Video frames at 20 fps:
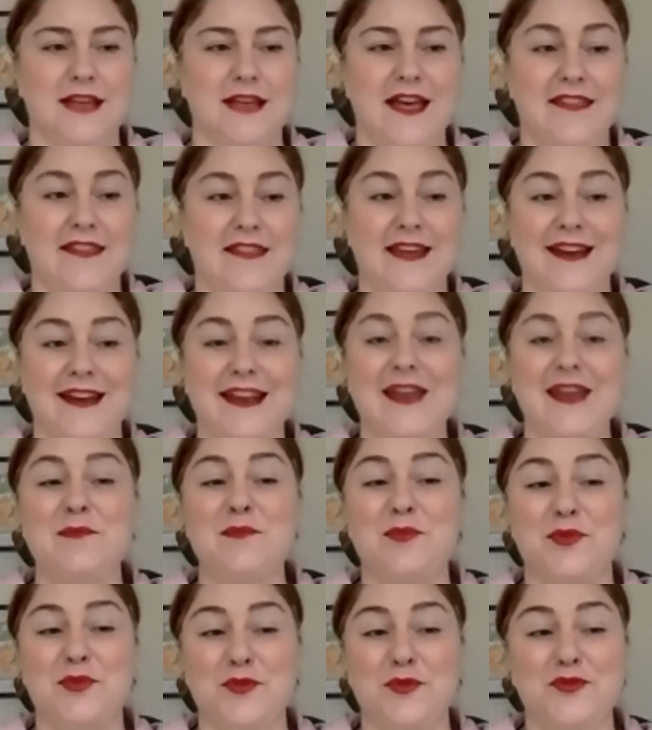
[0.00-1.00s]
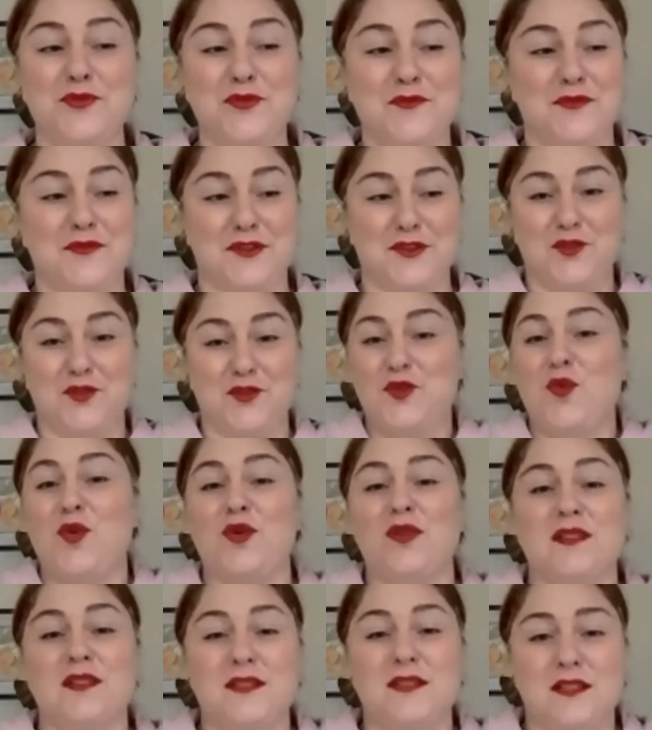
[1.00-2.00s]
that it improves your
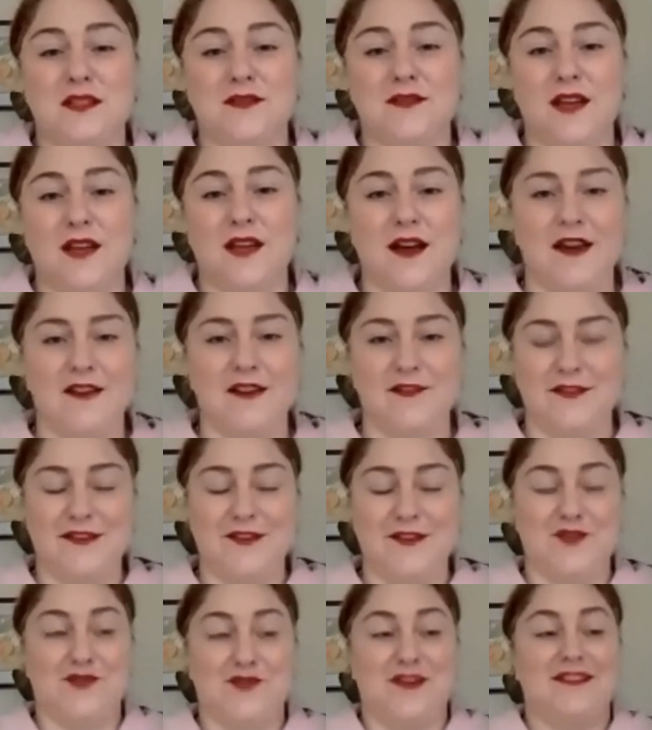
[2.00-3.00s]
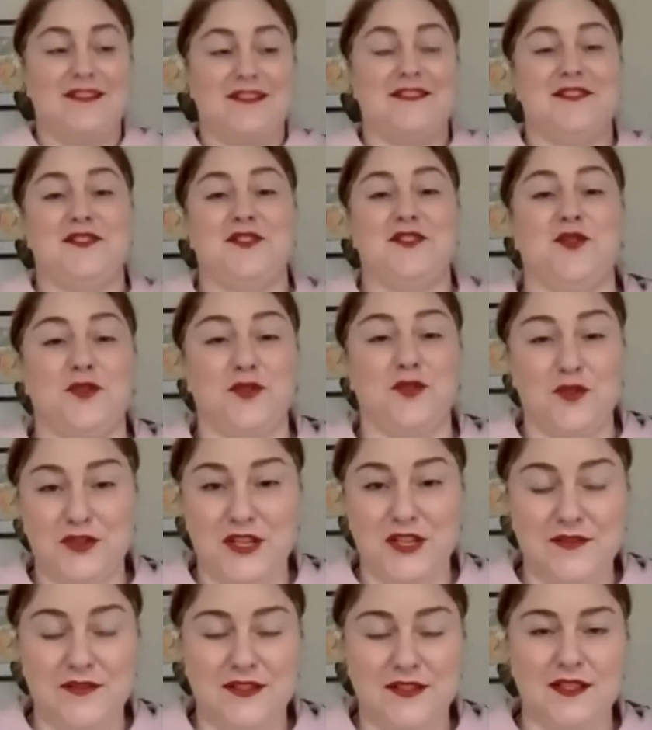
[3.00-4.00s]
quality of life, increases your
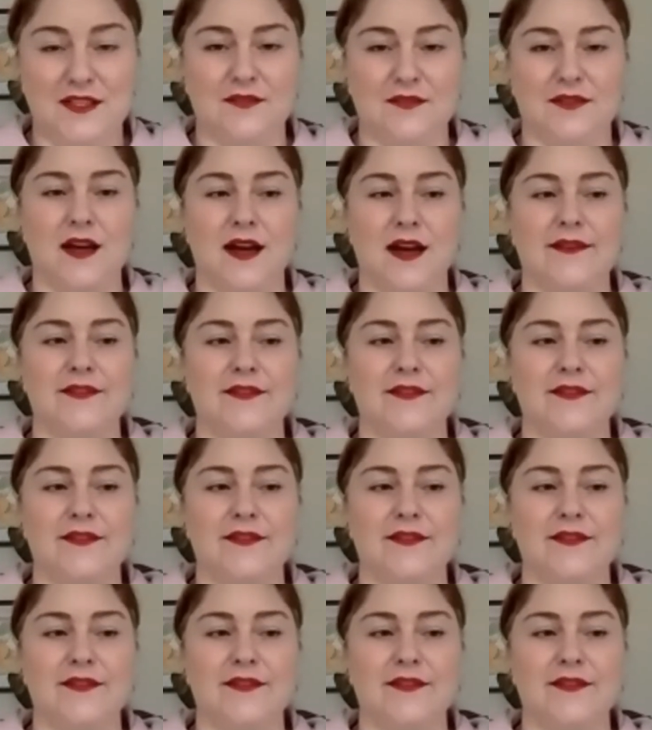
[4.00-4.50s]
longevity of life.